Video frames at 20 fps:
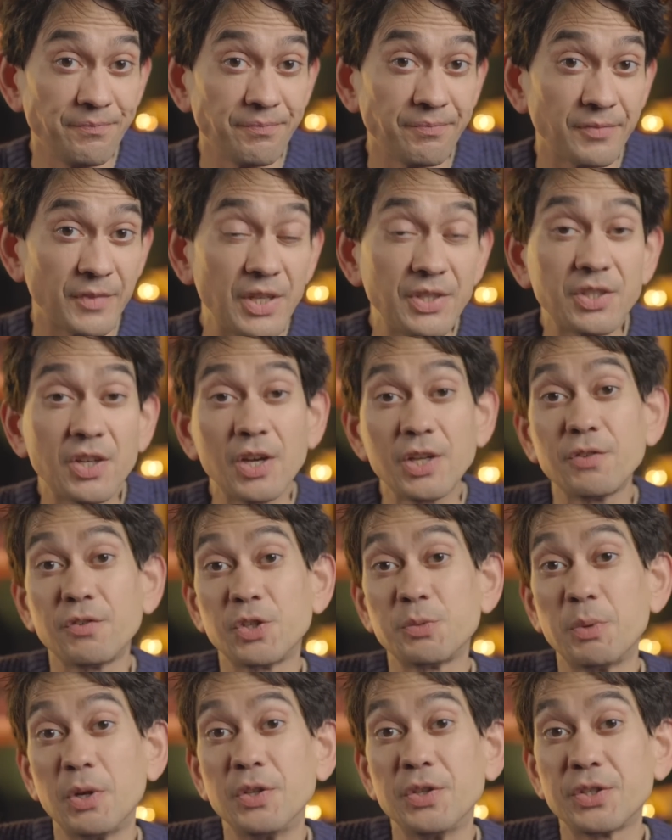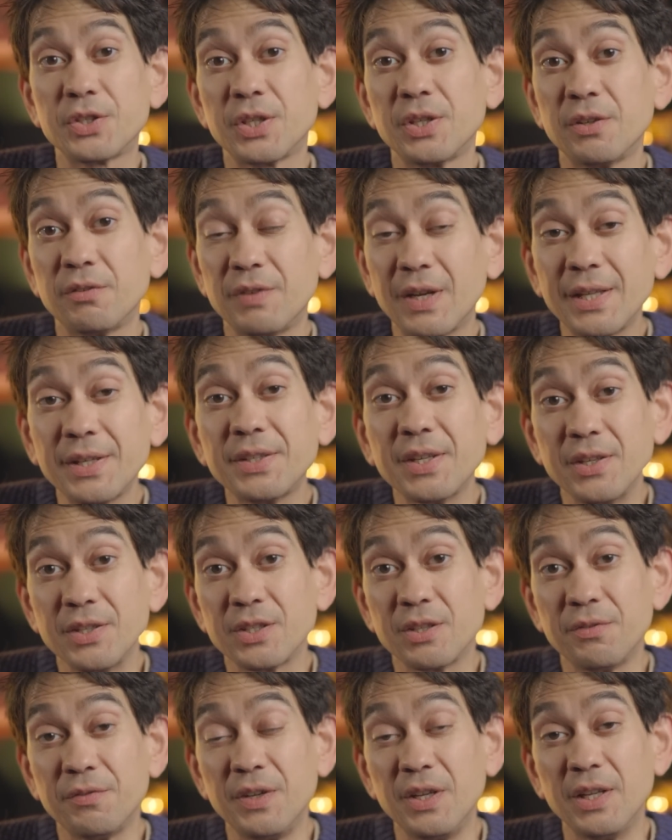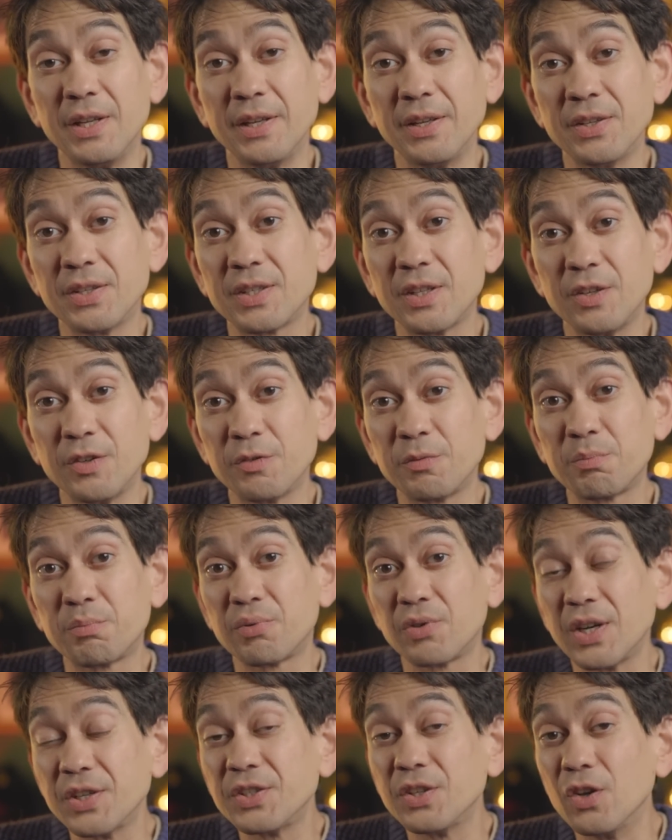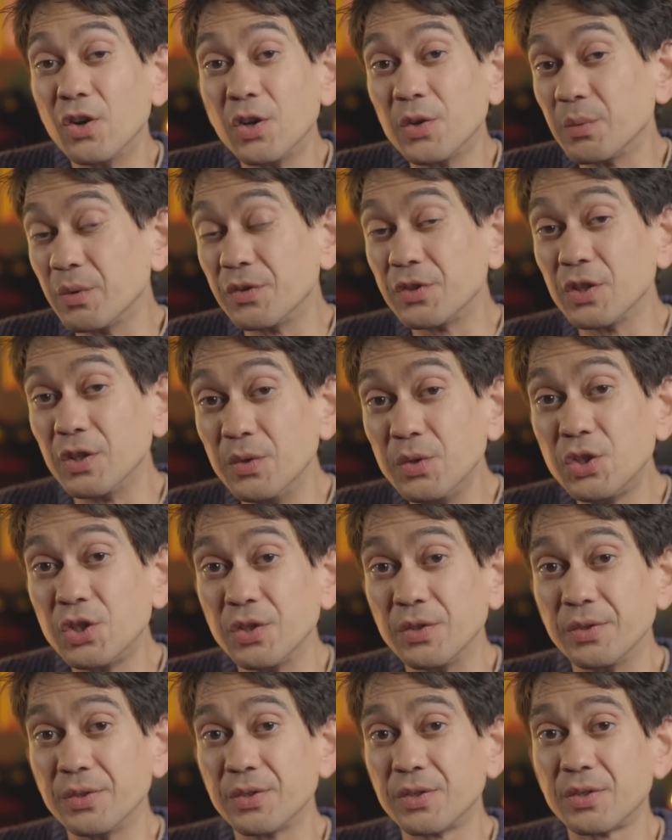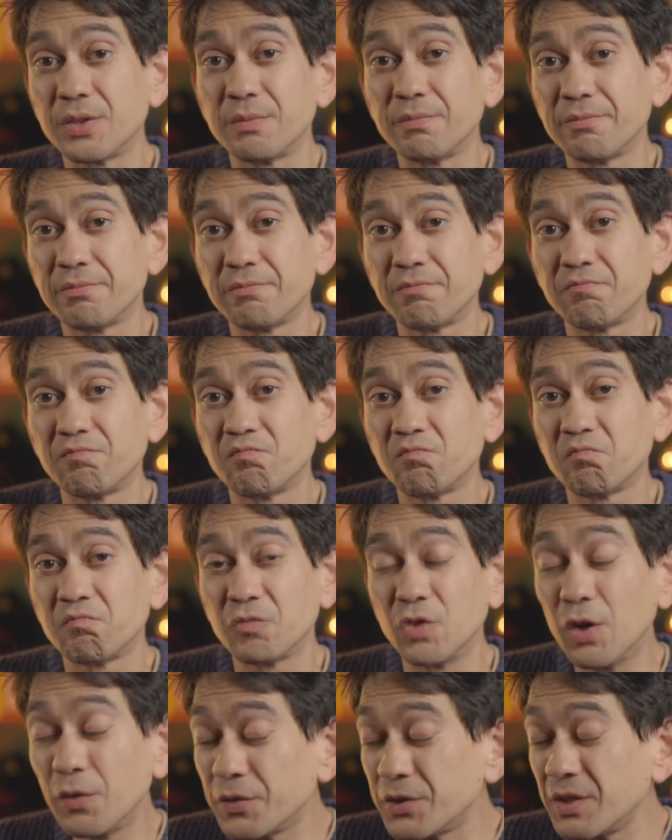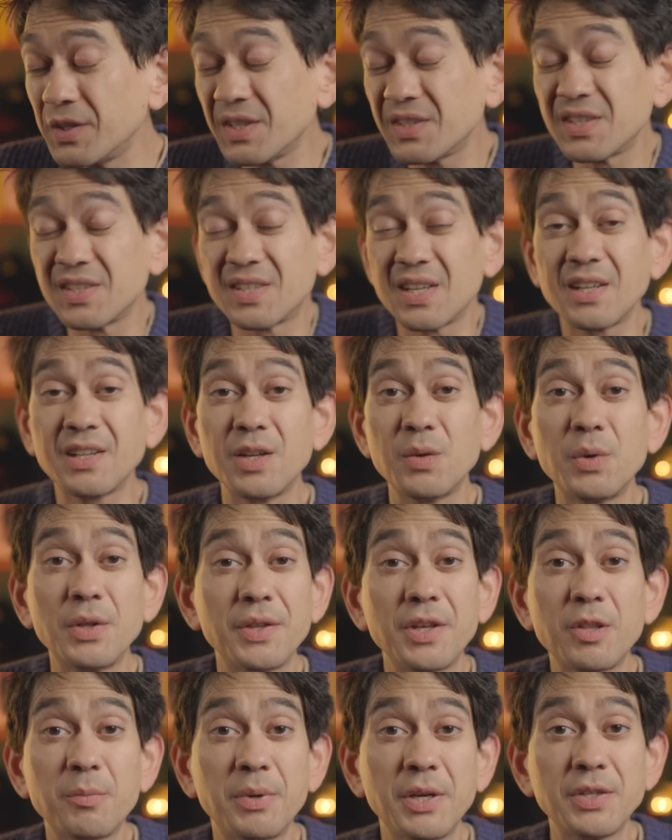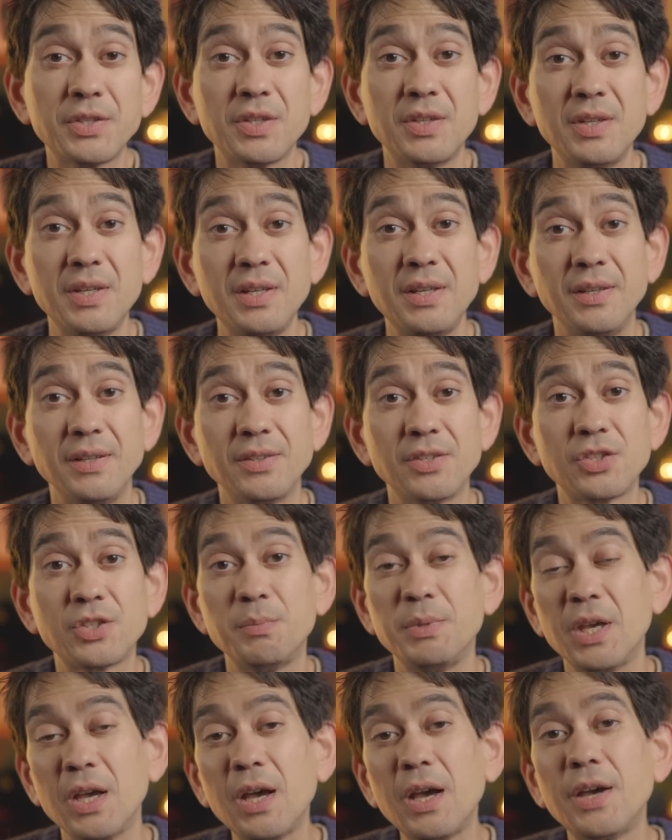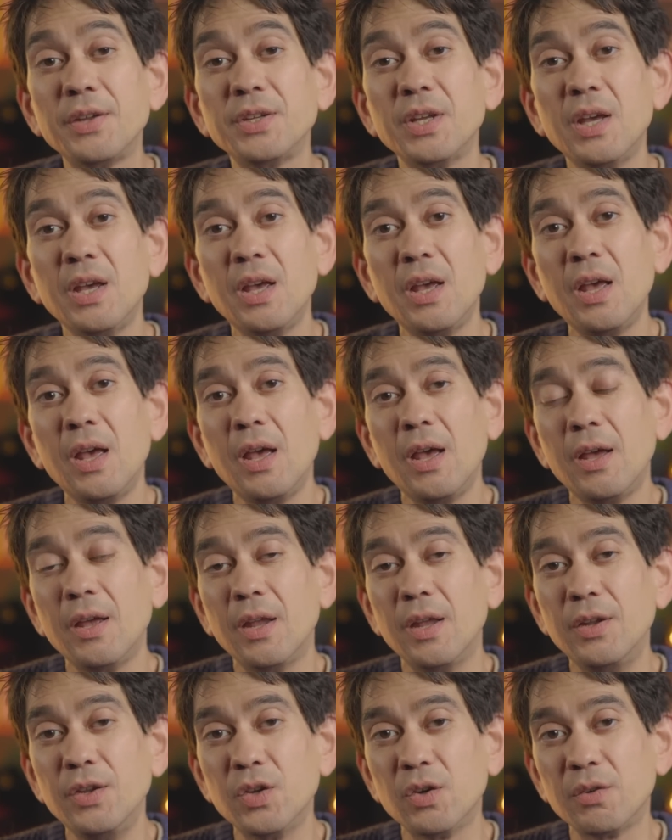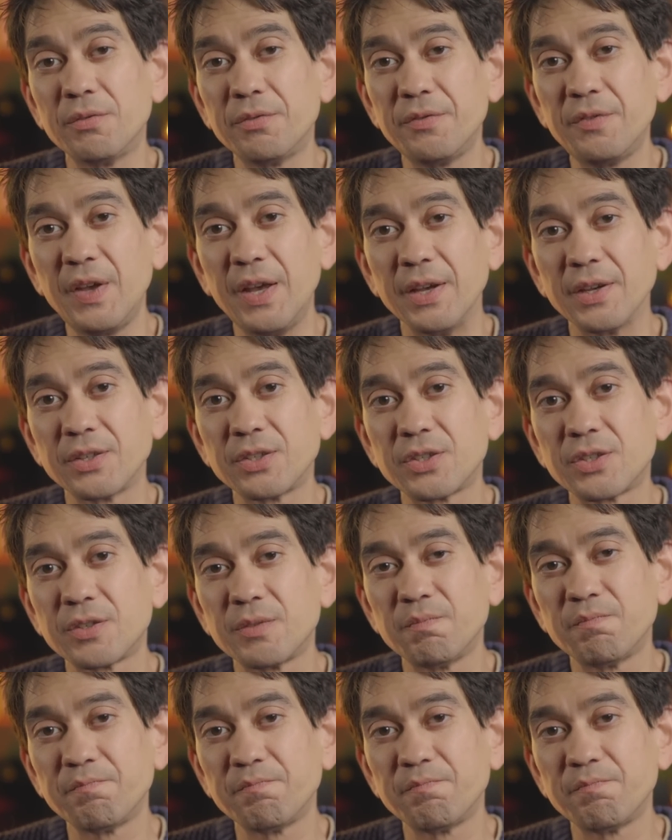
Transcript: This kind of response validates the feeling instead of pressing on with solutions. Often that's exactly what the other person needs, to be heard and not fixed.